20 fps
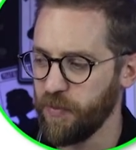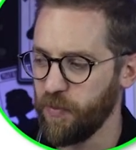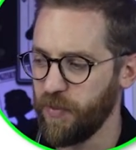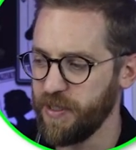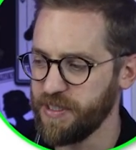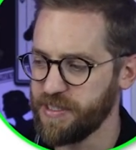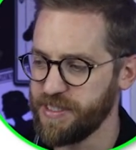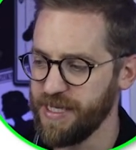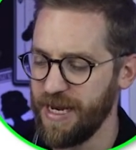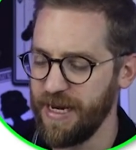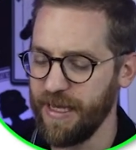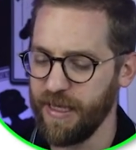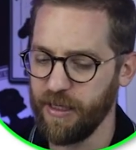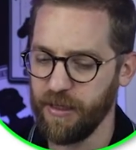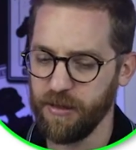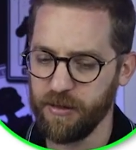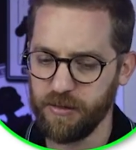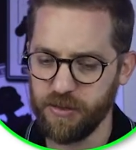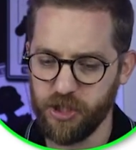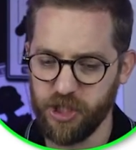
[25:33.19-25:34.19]
We're
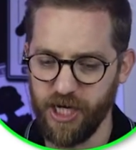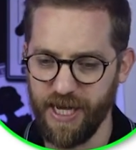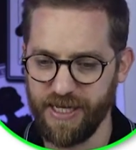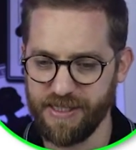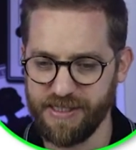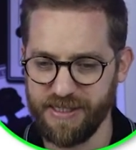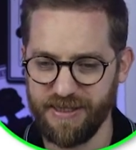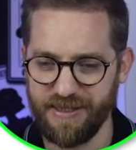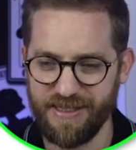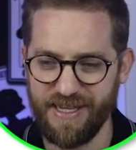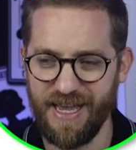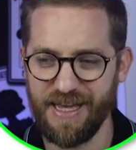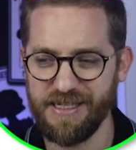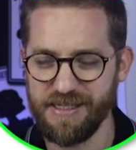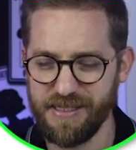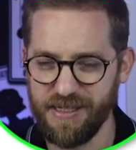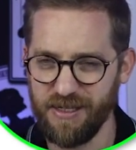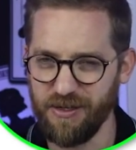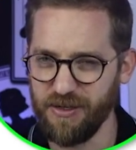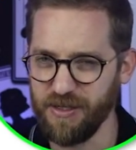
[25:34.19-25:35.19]
selling shares in
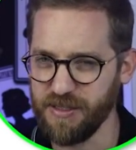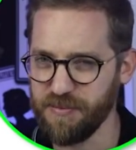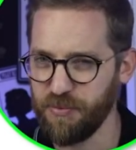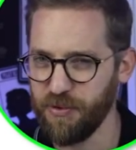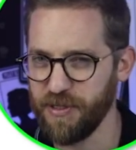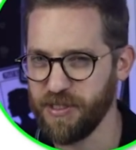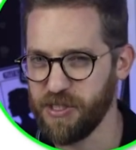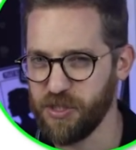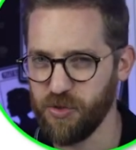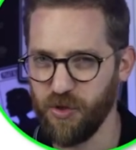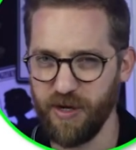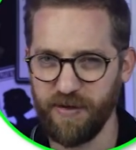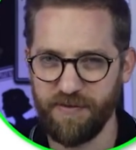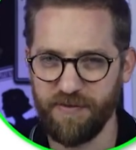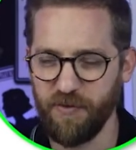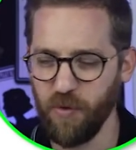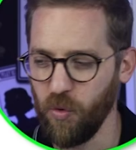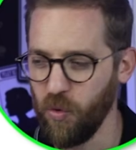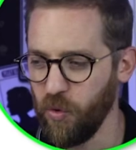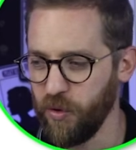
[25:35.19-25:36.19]
Tesla. It's pretty
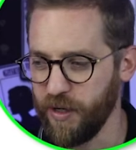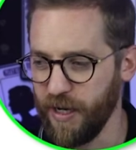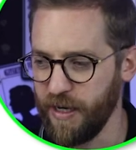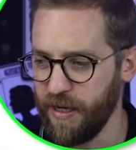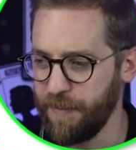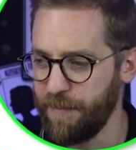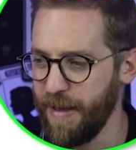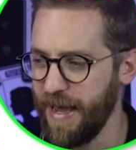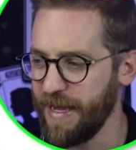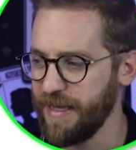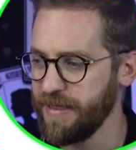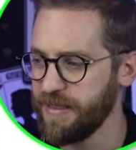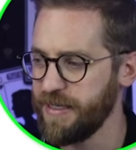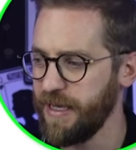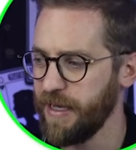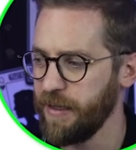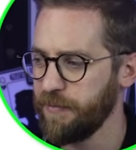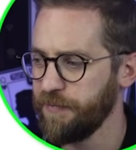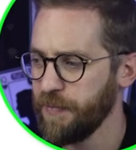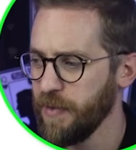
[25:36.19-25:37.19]
straightforward, and a
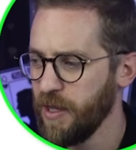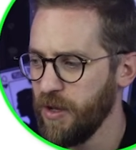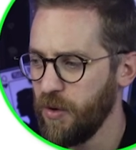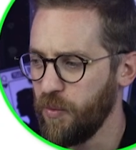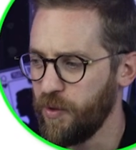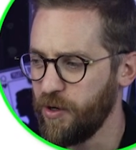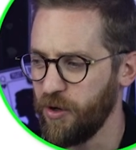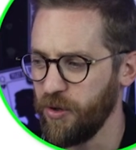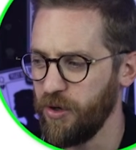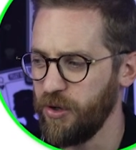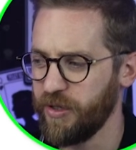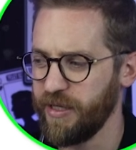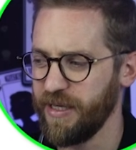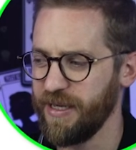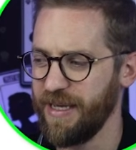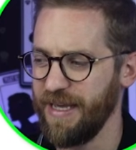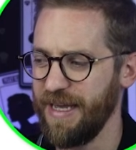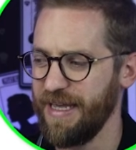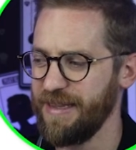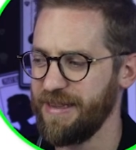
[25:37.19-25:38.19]
painting. We're not looking
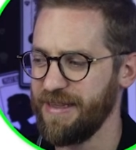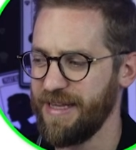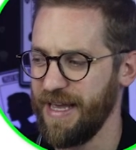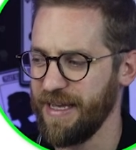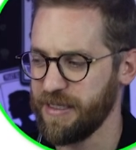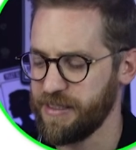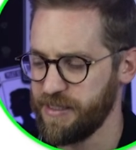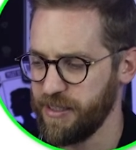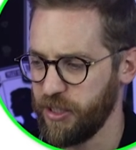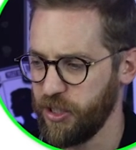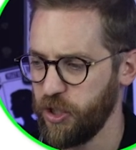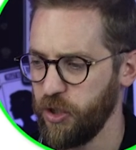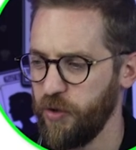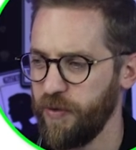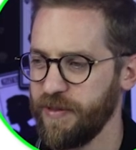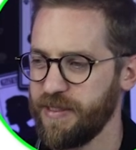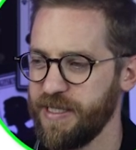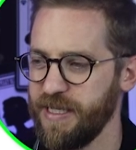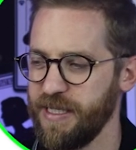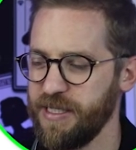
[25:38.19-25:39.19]
at index
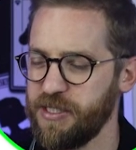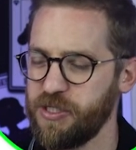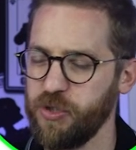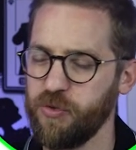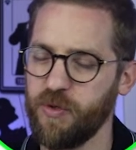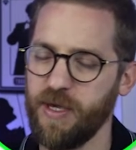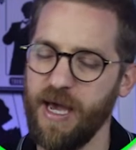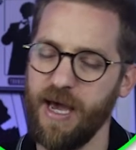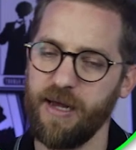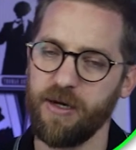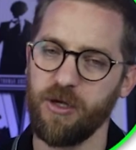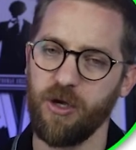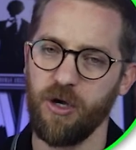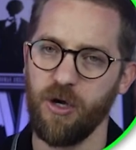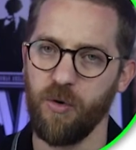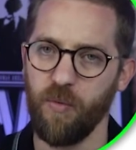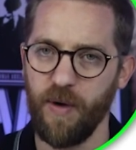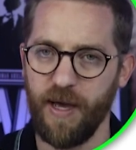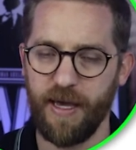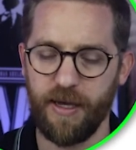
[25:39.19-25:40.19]
securities. You can go
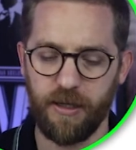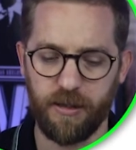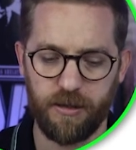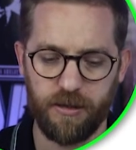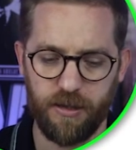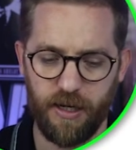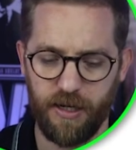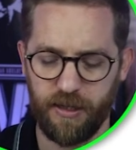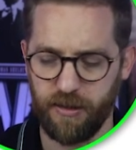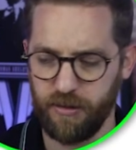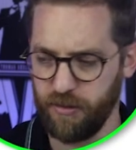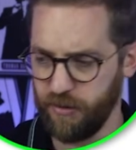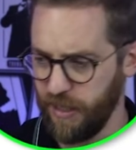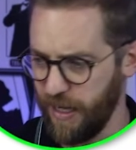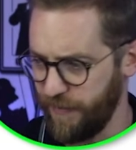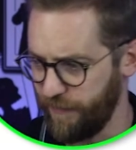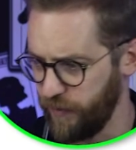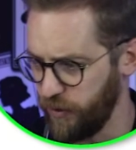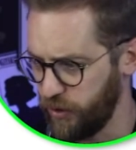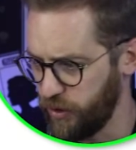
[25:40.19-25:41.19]
away and
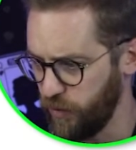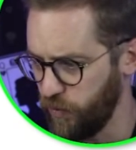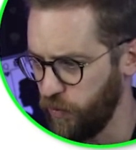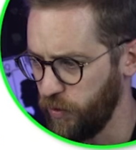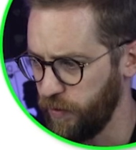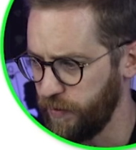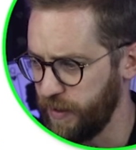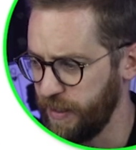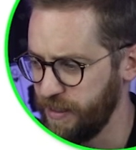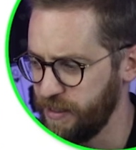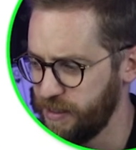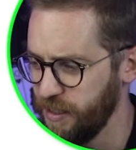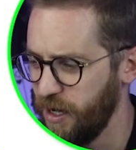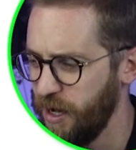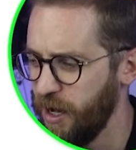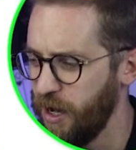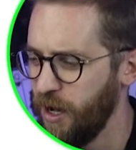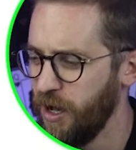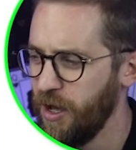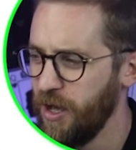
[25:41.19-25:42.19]
have a look at what these
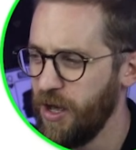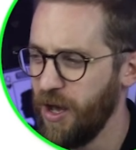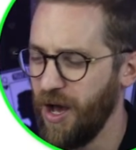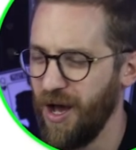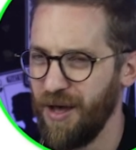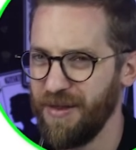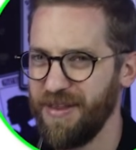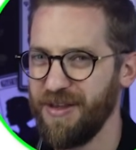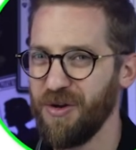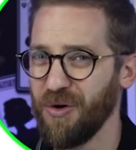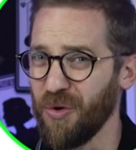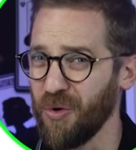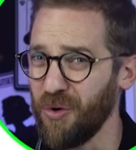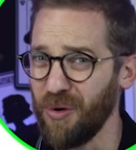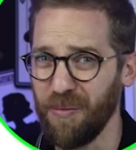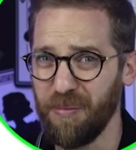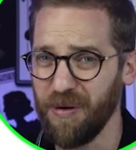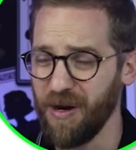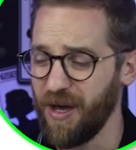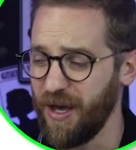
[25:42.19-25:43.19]
are. They're not going
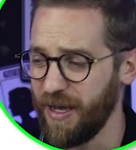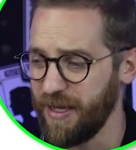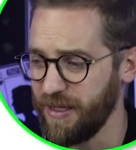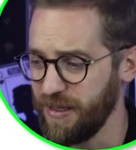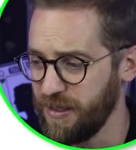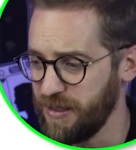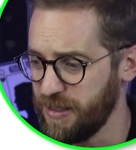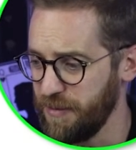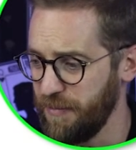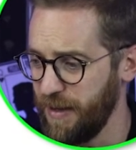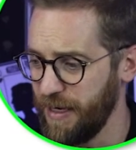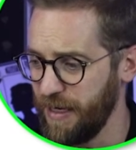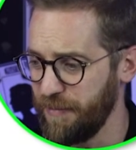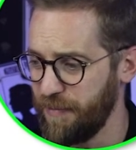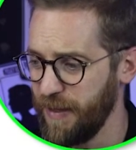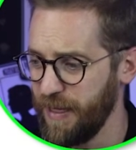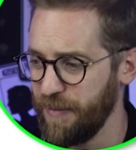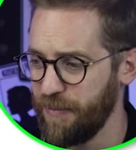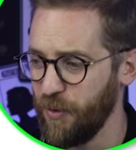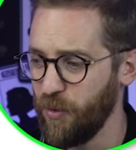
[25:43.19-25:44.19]
to apply to many
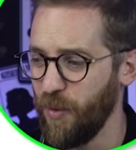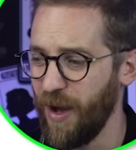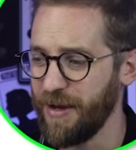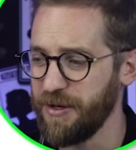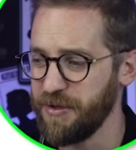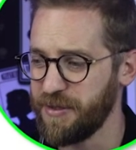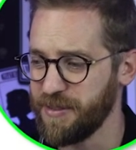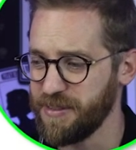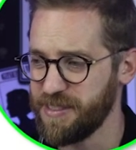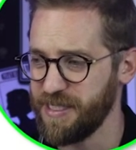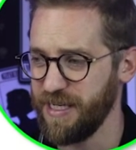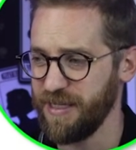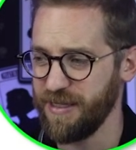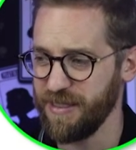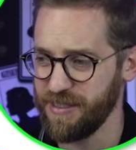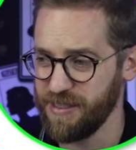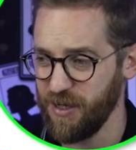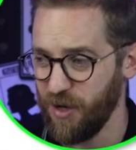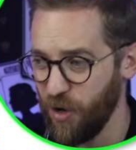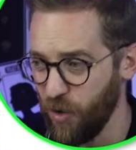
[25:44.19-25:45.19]
people, and you can see
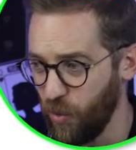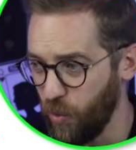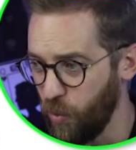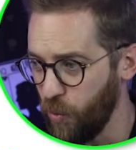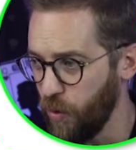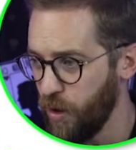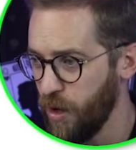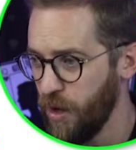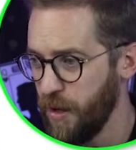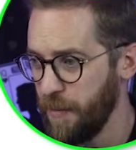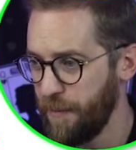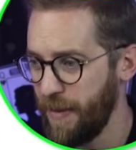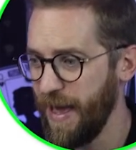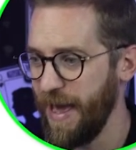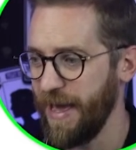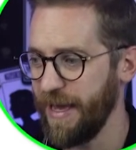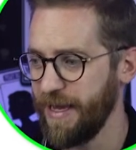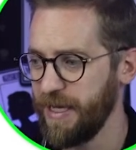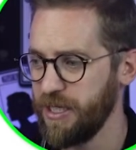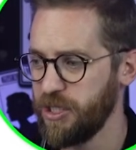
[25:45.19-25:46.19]
this whole
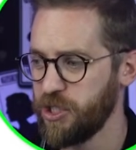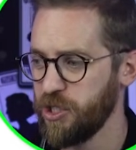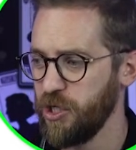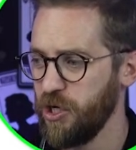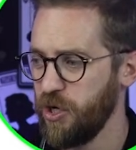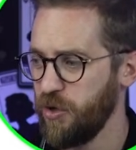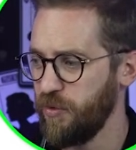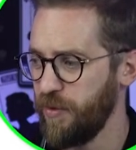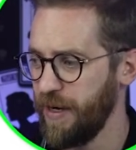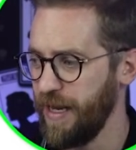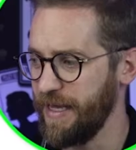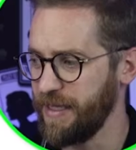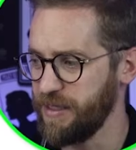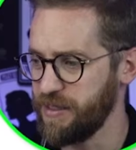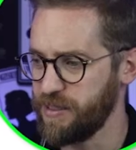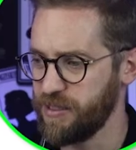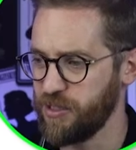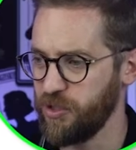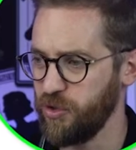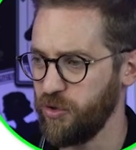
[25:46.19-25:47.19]
page
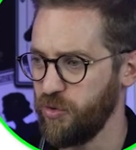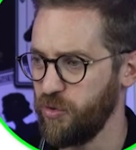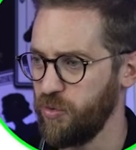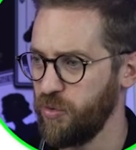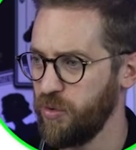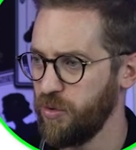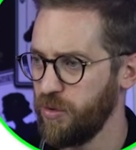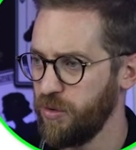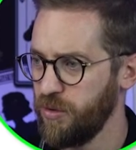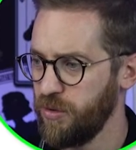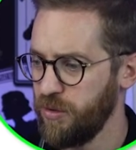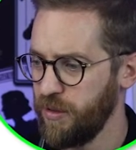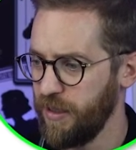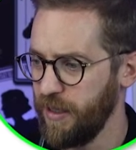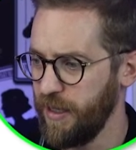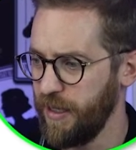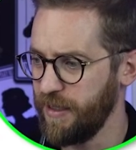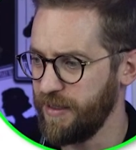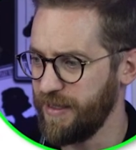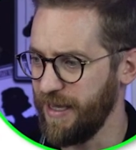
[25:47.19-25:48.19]
relates to
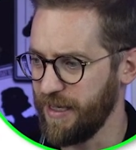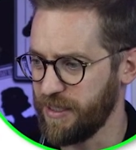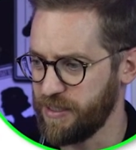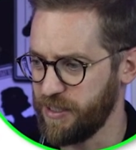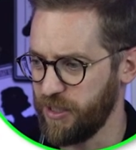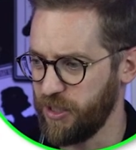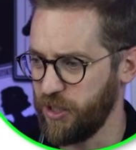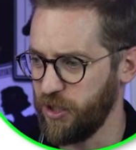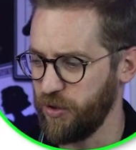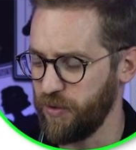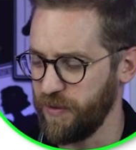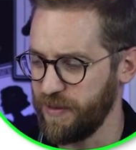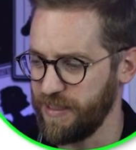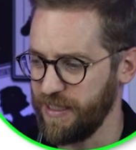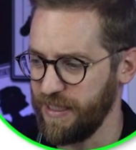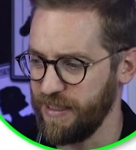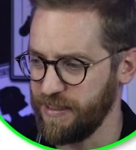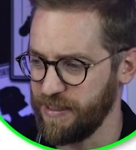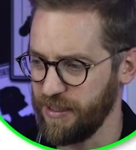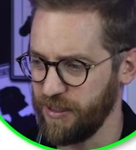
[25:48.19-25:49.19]
index
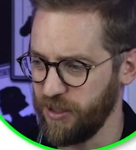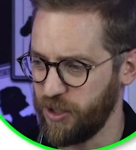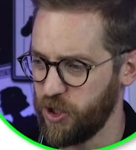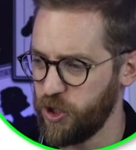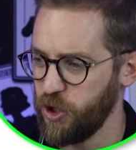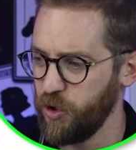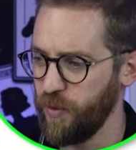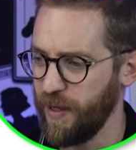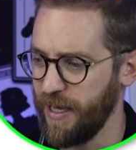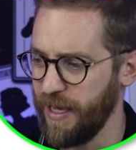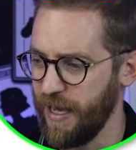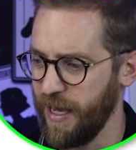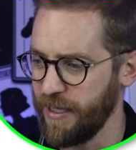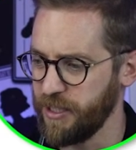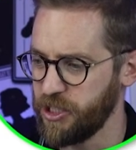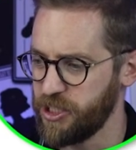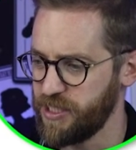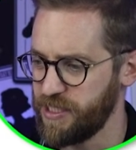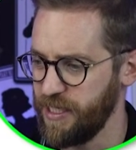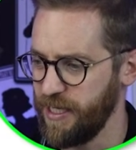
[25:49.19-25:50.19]
securities and
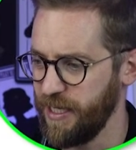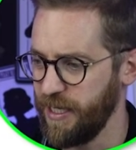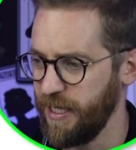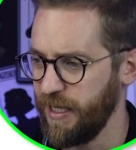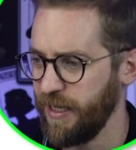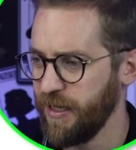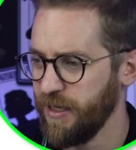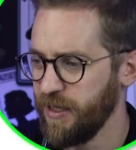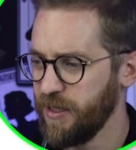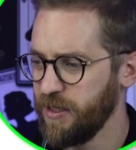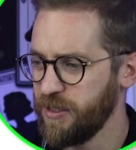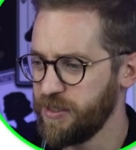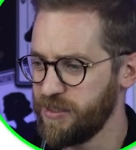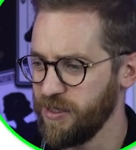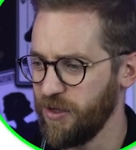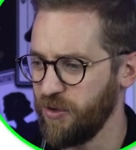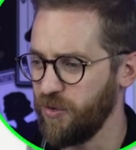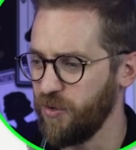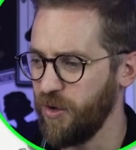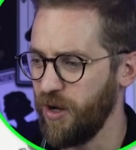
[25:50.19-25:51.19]
QAHC.
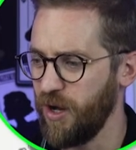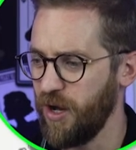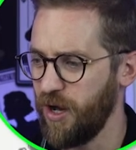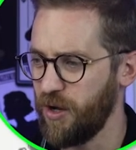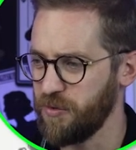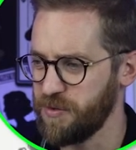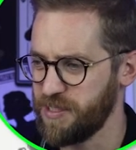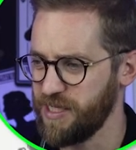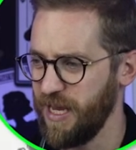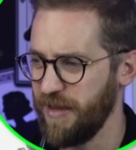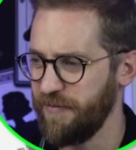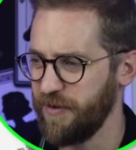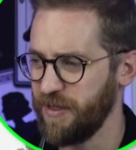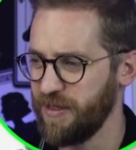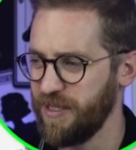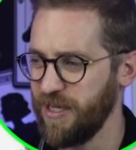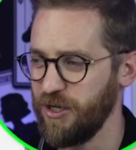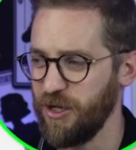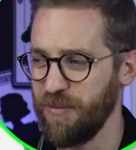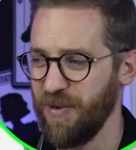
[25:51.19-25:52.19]
So I'll save and
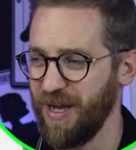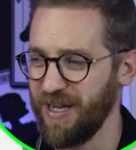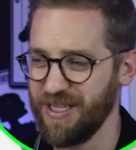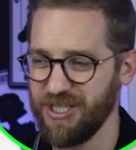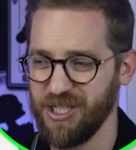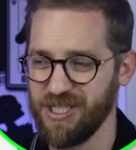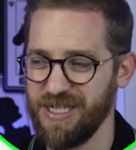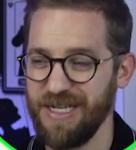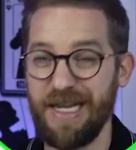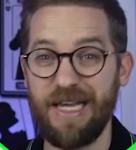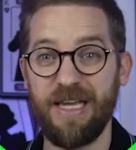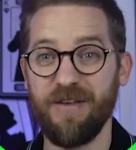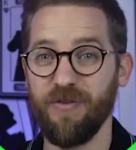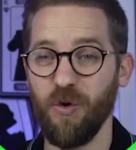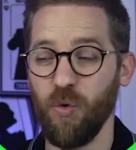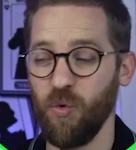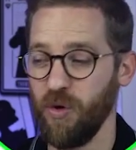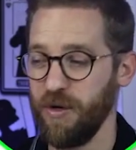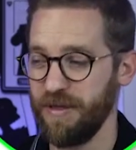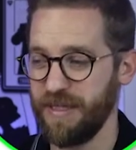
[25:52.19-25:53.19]
continue, but I can just leave
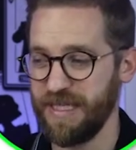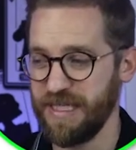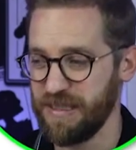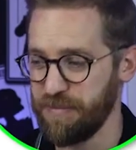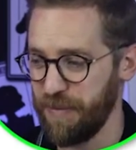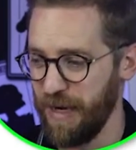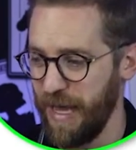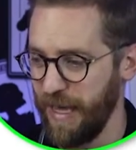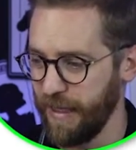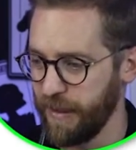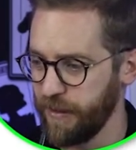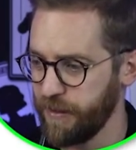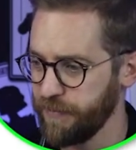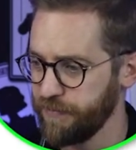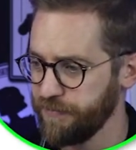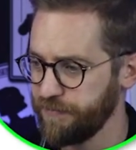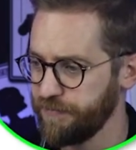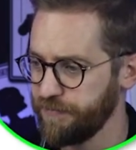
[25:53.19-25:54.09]
all of these blank.